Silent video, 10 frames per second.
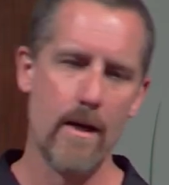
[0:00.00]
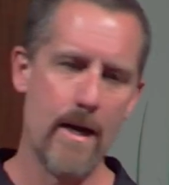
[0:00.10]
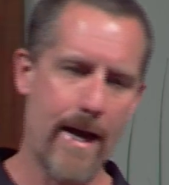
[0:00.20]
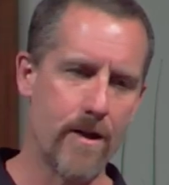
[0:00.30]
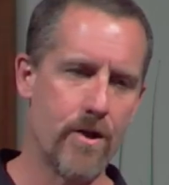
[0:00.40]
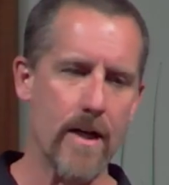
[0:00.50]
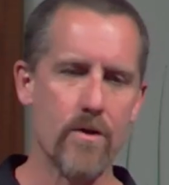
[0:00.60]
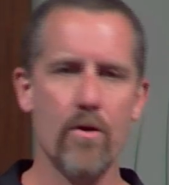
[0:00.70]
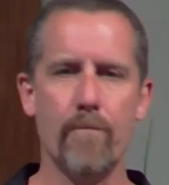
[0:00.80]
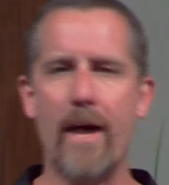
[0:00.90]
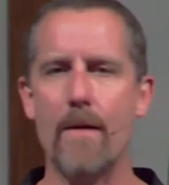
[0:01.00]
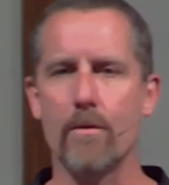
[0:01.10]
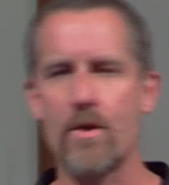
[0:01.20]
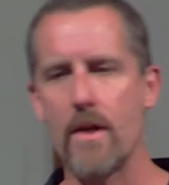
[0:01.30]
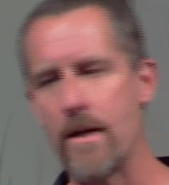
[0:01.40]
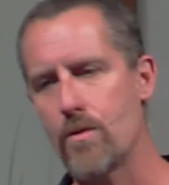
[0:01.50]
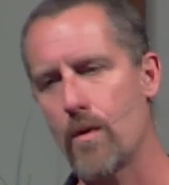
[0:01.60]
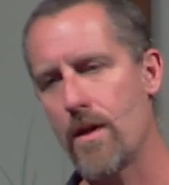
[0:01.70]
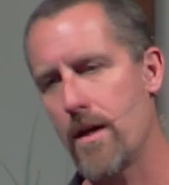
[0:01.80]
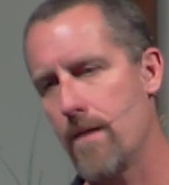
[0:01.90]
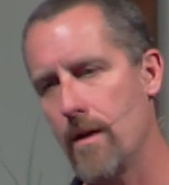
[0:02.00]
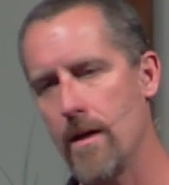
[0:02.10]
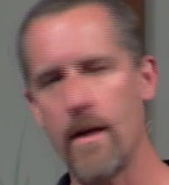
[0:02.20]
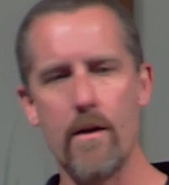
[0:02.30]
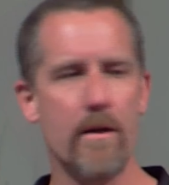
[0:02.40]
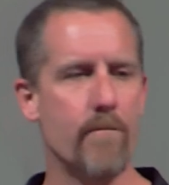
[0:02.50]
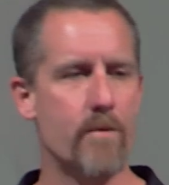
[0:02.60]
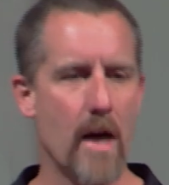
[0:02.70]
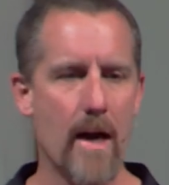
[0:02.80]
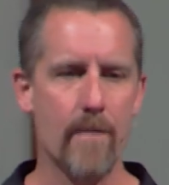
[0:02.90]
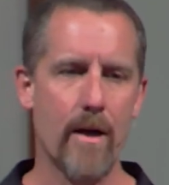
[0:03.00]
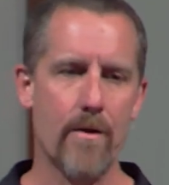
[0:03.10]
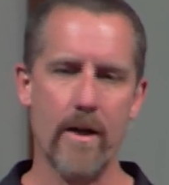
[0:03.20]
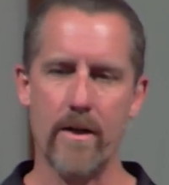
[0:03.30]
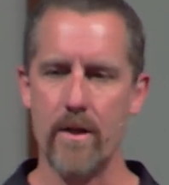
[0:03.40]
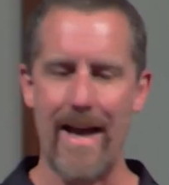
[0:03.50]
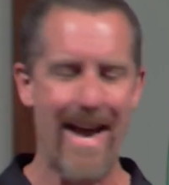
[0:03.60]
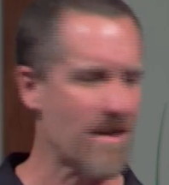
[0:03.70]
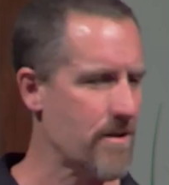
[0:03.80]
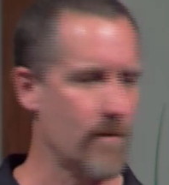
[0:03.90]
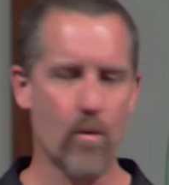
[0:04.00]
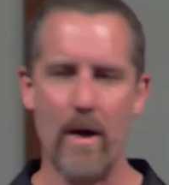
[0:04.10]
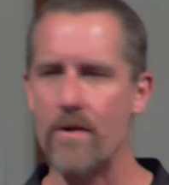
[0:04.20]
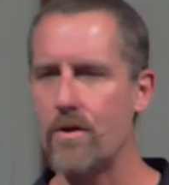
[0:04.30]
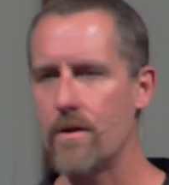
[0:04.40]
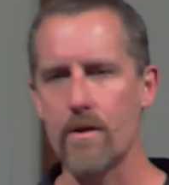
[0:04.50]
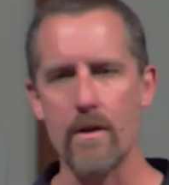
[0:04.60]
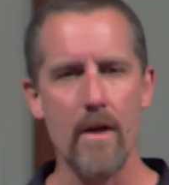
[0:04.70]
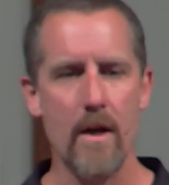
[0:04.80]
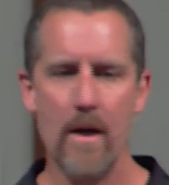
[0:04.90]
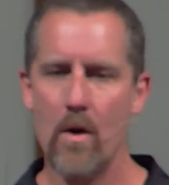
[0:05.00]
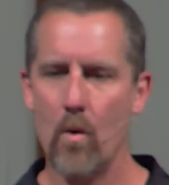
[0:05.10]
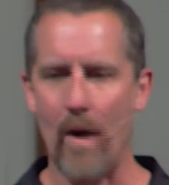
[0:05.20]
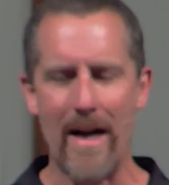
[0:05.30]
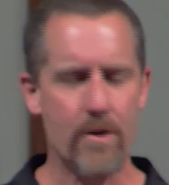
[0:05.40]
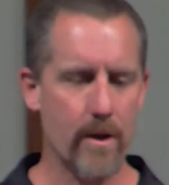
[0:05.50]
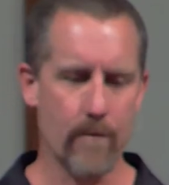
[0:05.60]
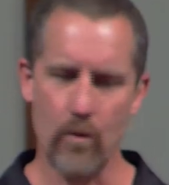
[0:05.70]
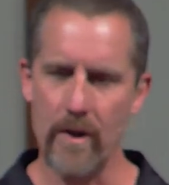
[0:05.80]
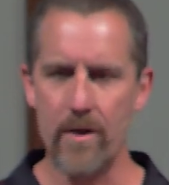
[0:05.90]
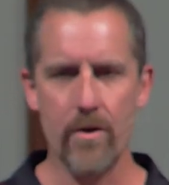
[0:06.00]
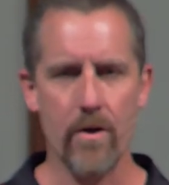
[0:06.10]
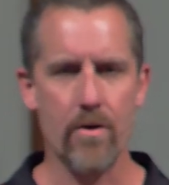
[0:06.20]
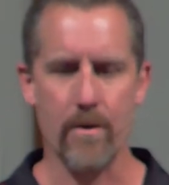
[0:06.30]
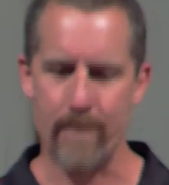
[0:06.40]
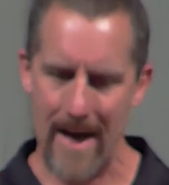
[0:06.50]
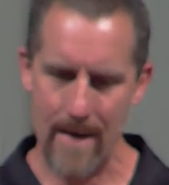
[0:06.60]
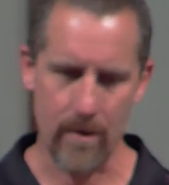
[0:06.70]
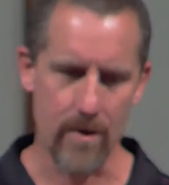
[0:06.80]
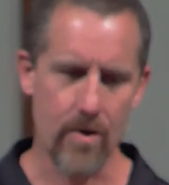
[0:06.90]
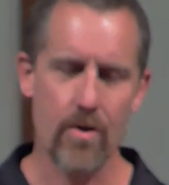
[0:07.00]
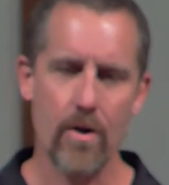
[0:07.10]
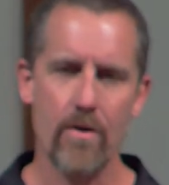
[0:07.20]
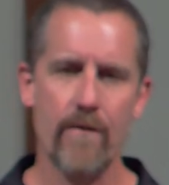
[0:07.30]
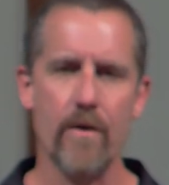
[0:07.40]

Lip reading: had a chance to do Bible studies with him and hear him talk about things and ask him questions and watch him research the Bible and search for